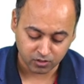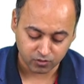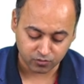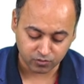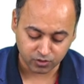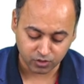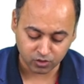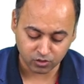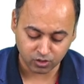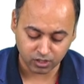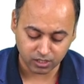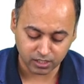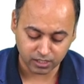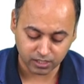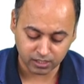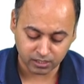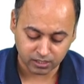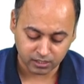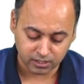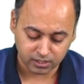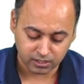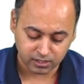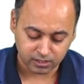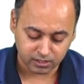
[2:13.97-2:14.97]
We call it
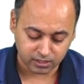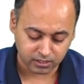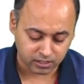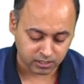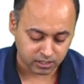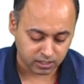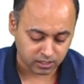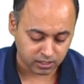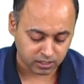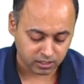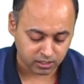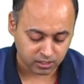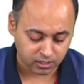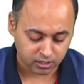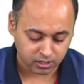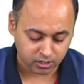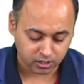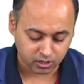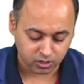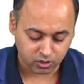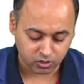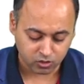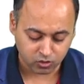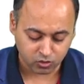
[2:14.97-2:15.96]
the
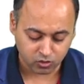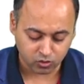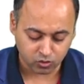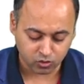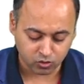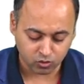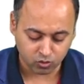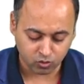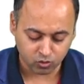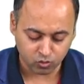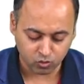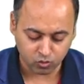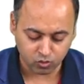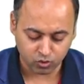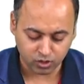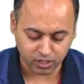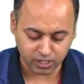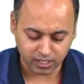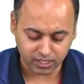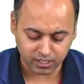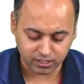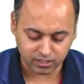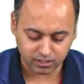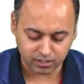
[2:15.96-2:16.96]

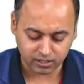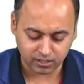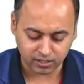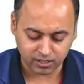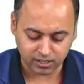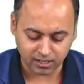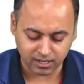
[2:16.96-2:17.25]
chronic